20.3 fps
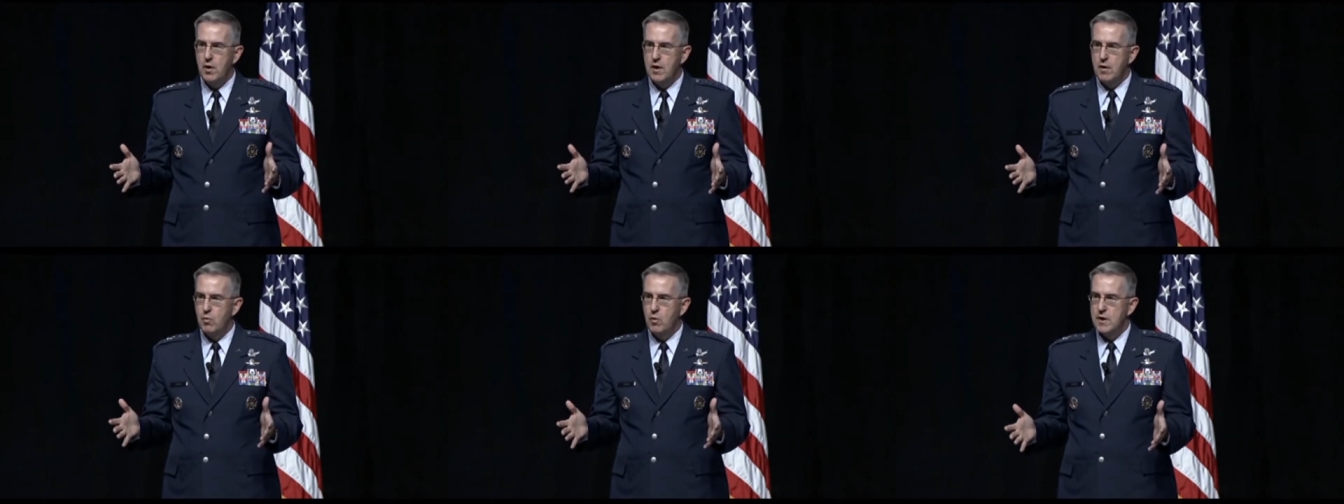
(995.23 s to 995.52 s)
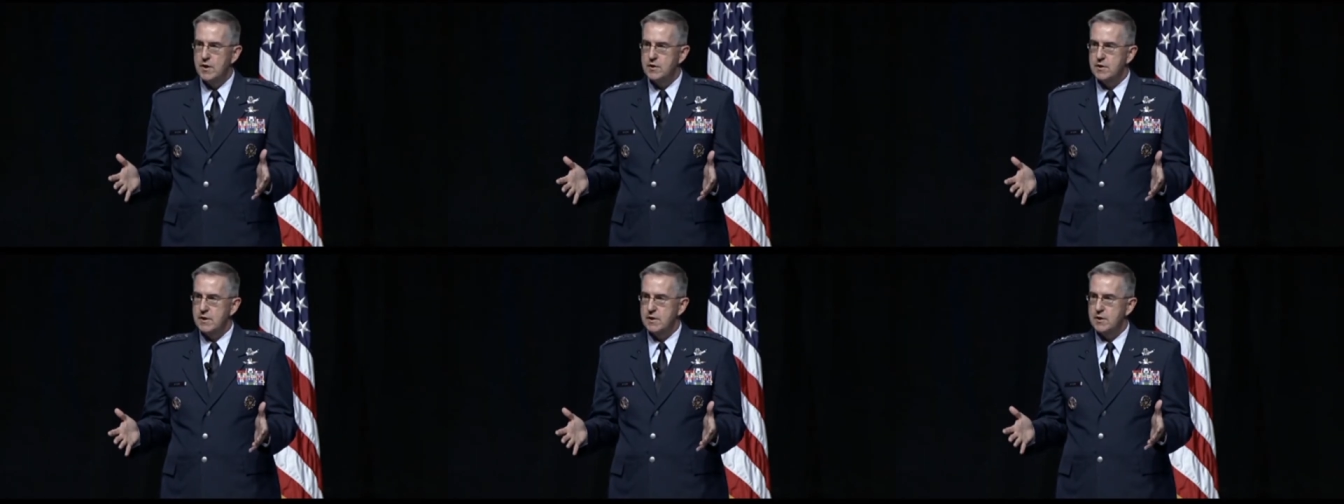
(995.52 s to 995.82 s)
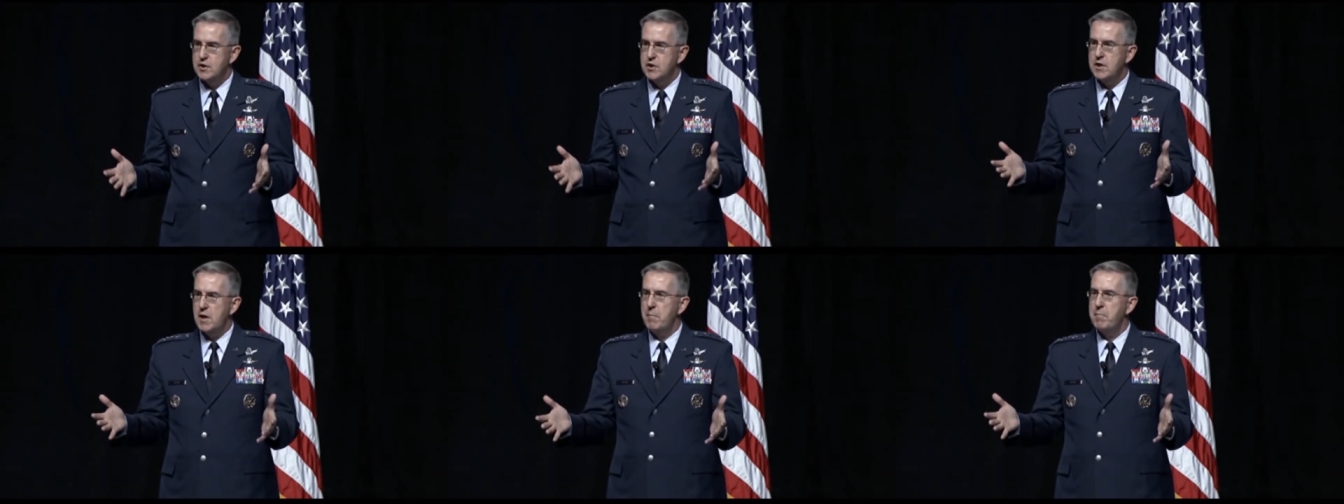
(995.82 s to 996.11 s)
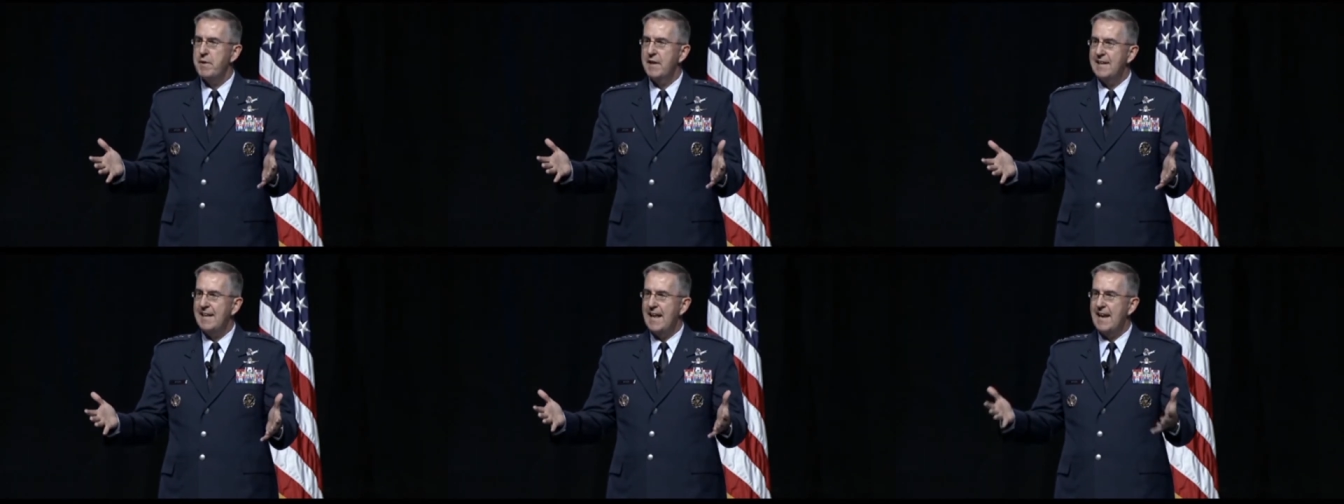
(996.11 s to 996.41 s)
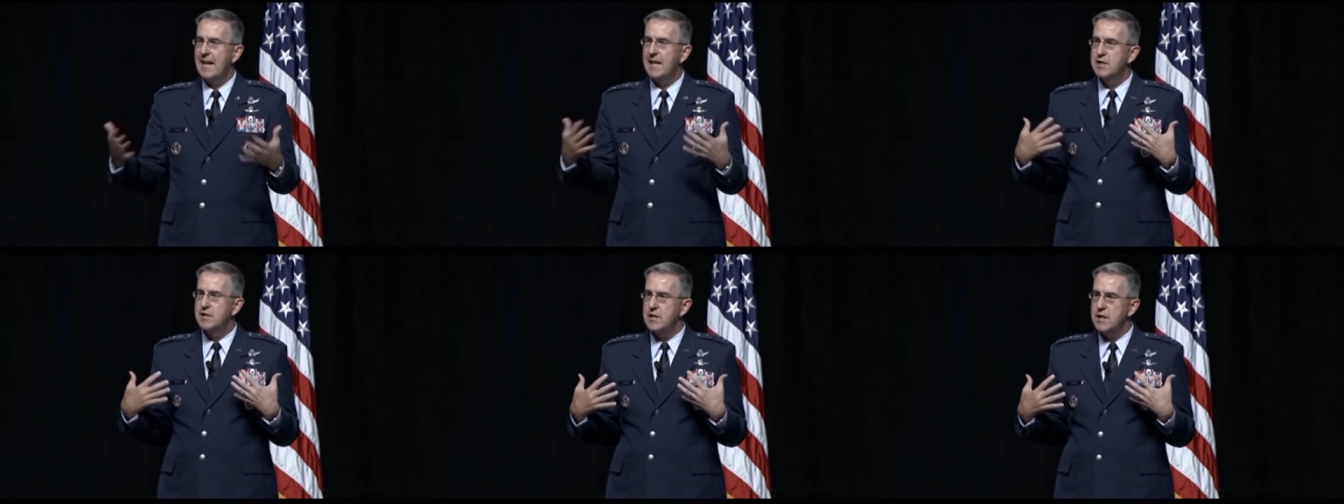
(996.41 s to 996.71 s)
superiority was
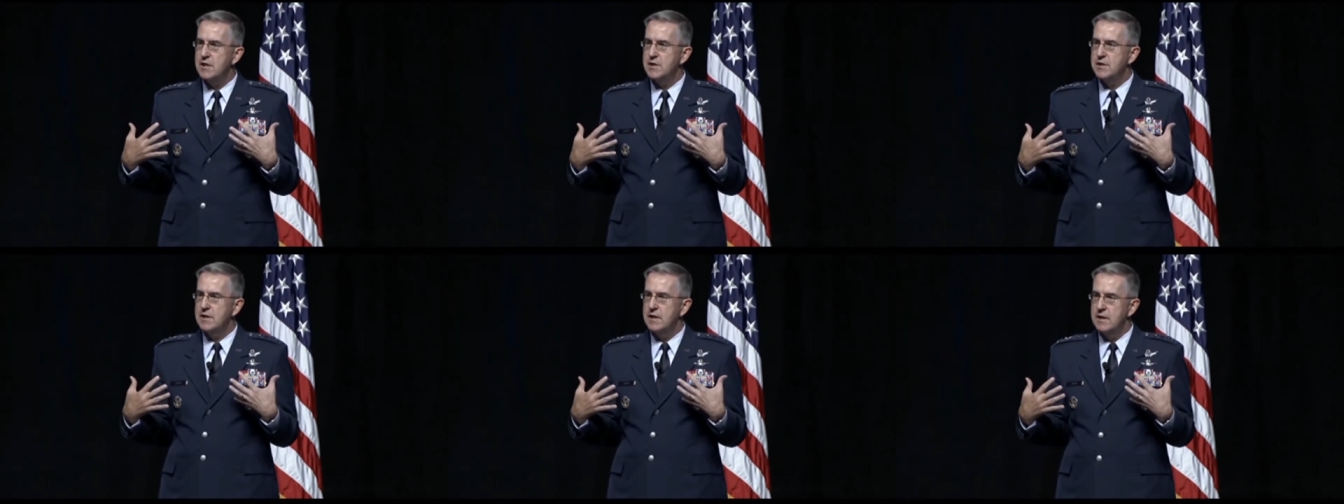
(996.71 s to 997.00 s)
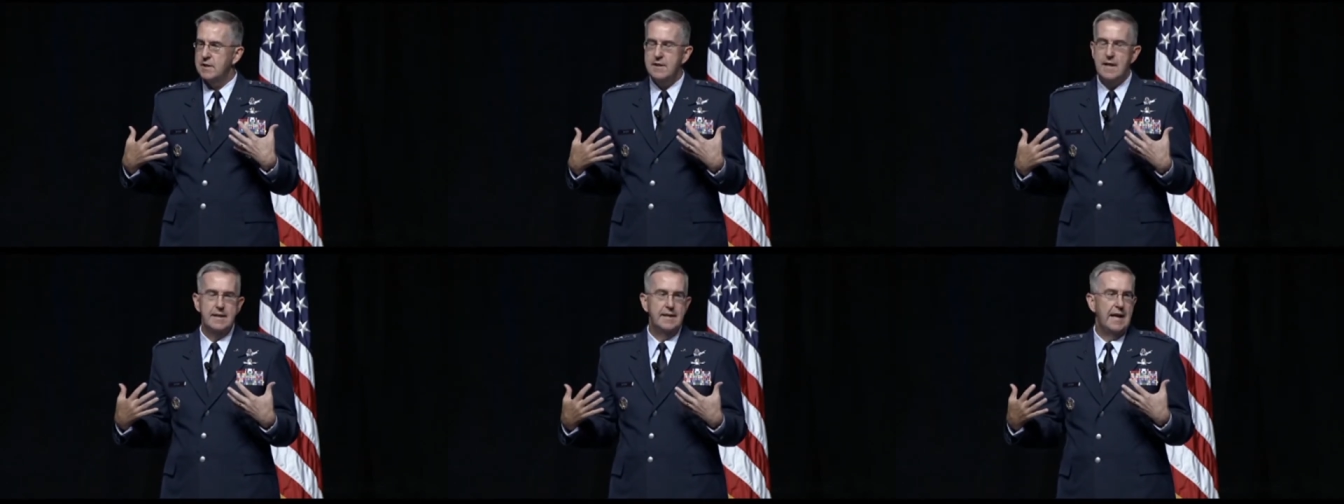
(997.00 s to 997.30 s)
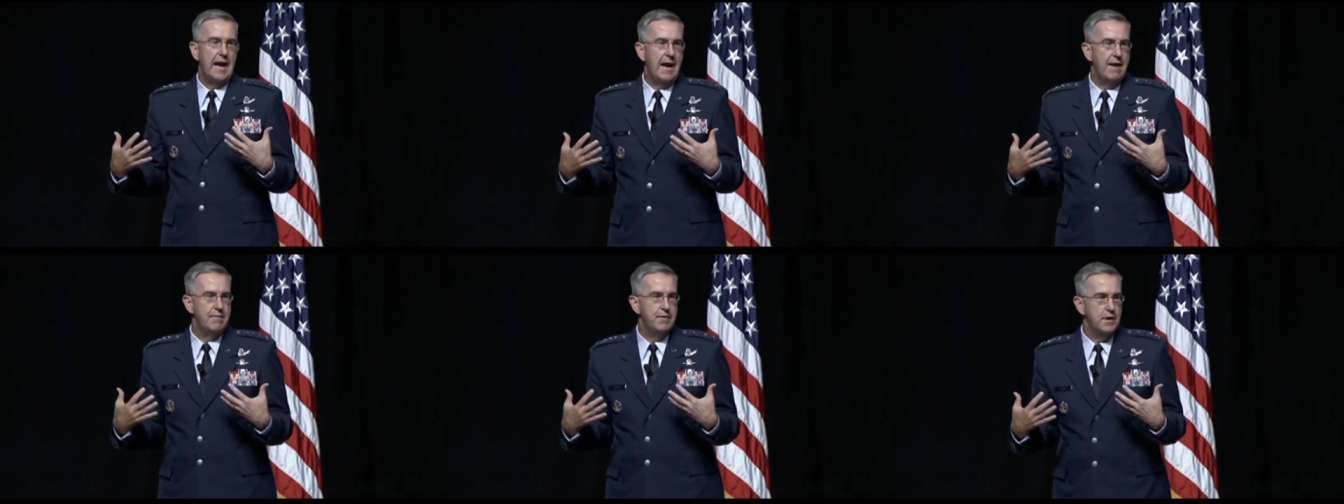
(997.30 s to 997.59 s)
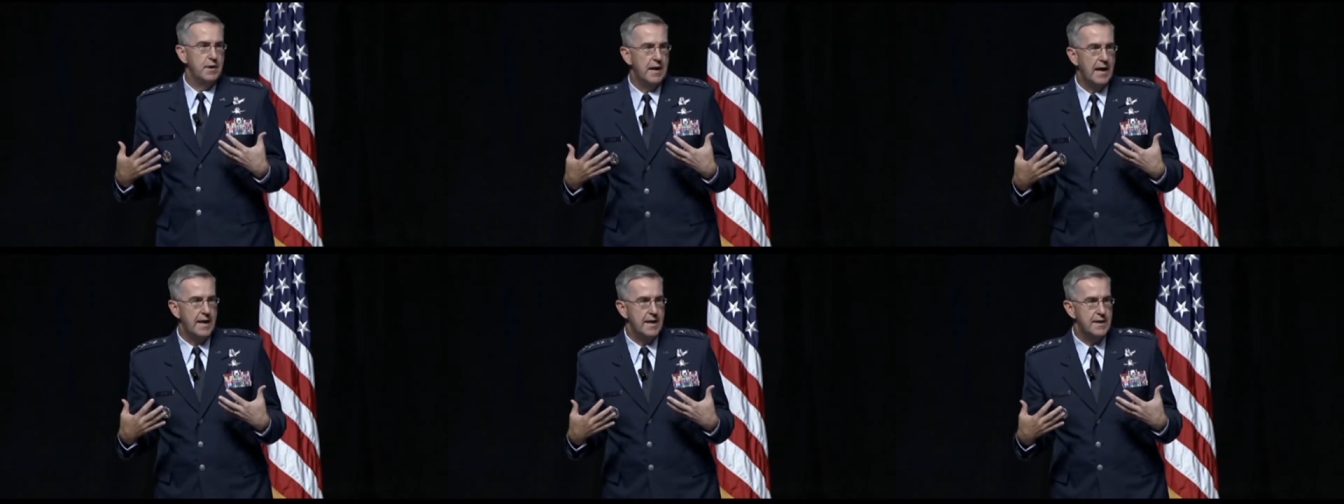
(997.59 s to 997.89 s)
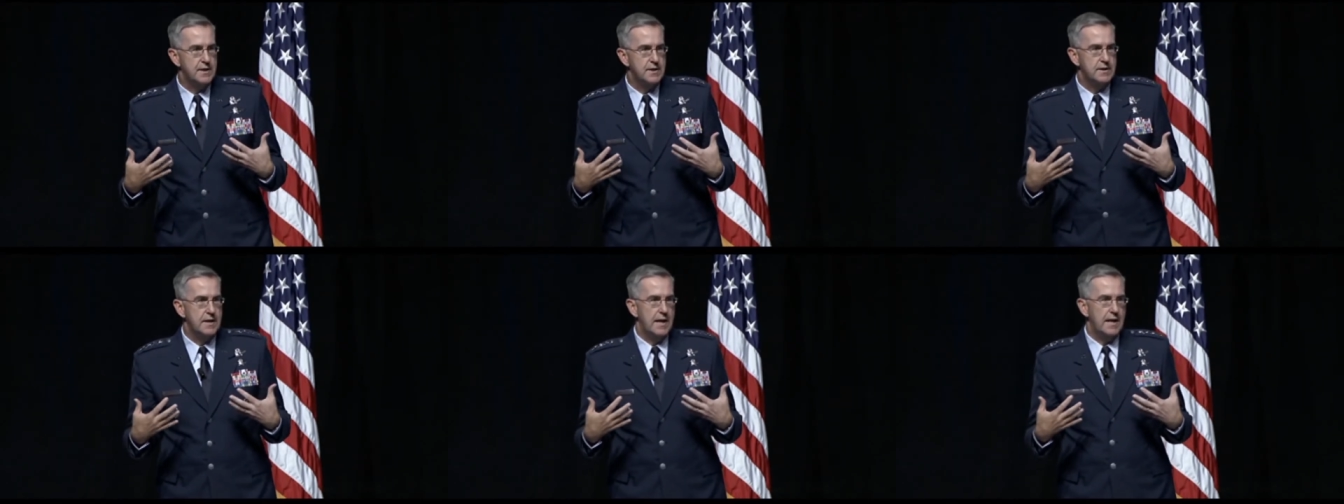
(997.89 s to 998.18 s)
something that existed that gave the
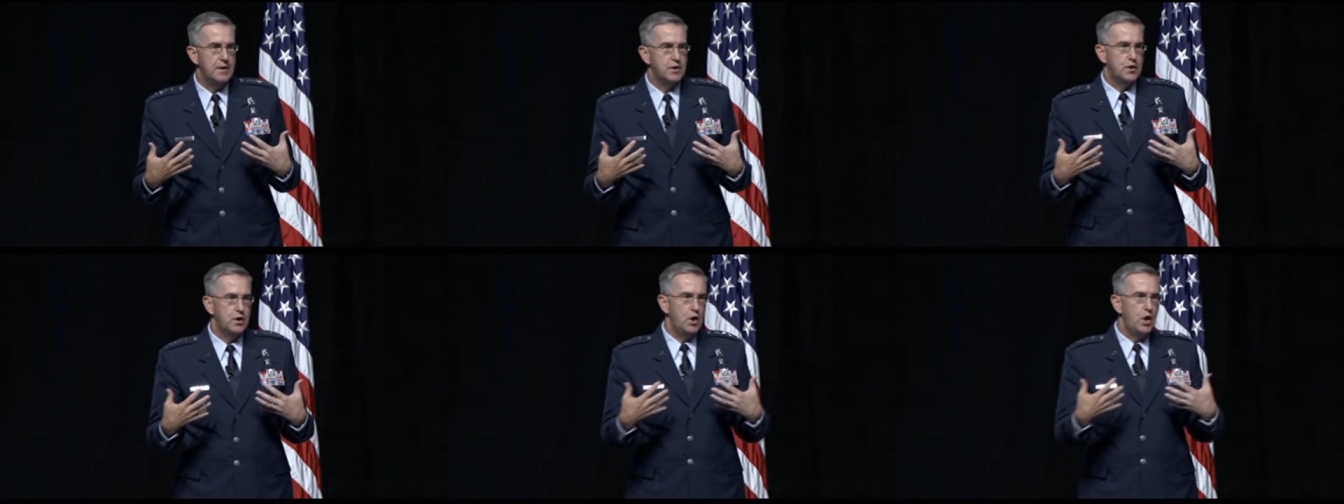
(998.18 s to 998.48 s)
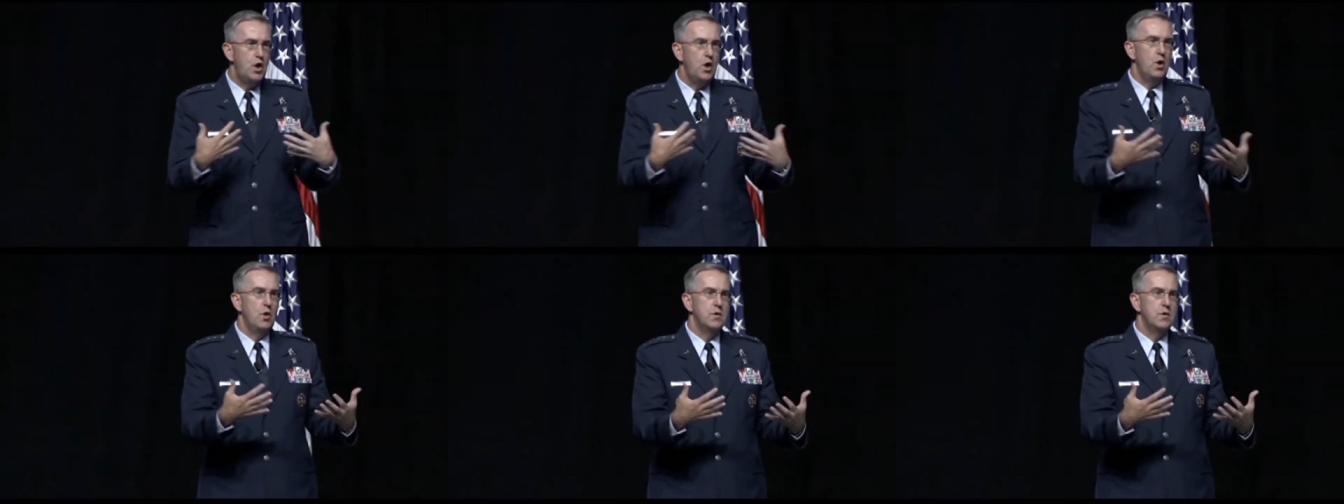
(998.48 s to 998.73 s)
United States